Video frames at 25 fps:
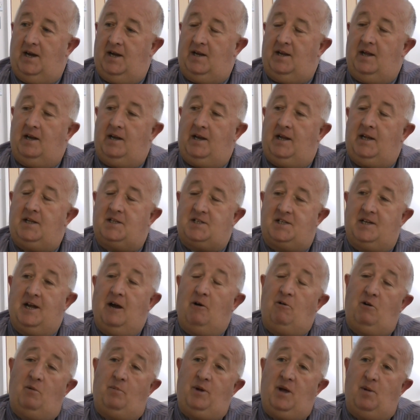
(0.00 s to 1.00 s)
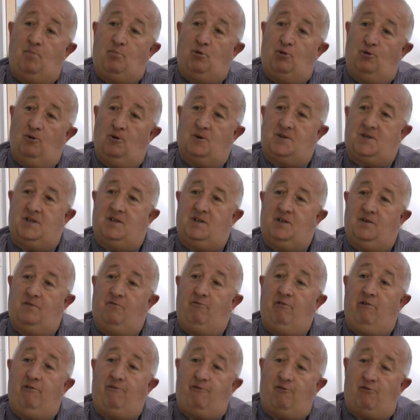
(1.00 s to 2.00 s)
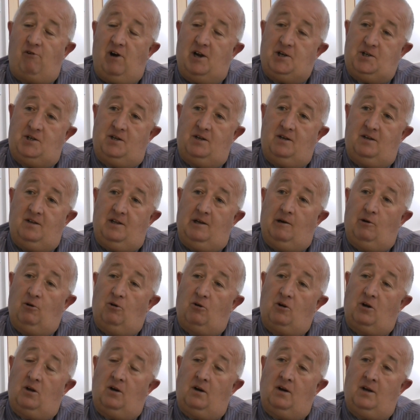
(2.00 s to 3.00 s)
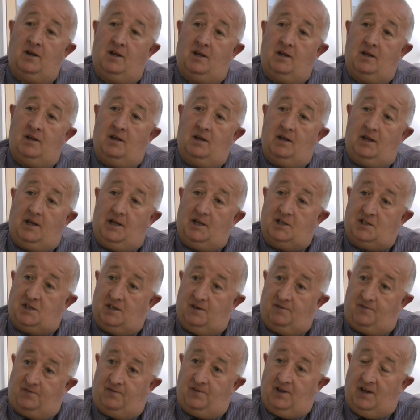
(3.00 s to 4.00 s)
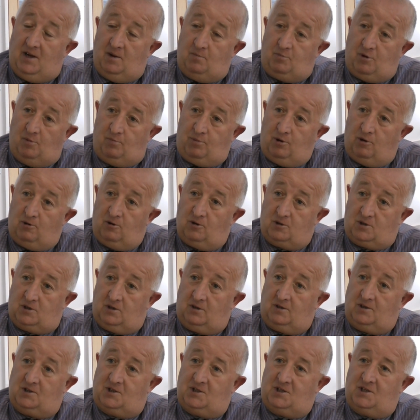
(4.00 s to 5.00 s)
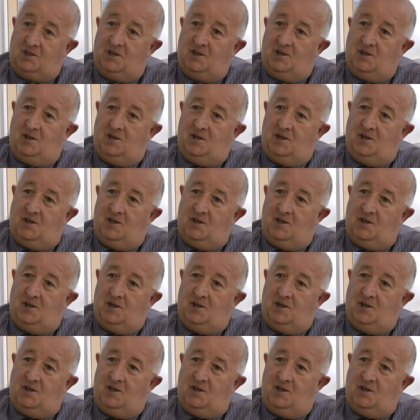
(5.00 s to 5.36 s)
And there needs now to be a process of refreshing the local ESIF proposals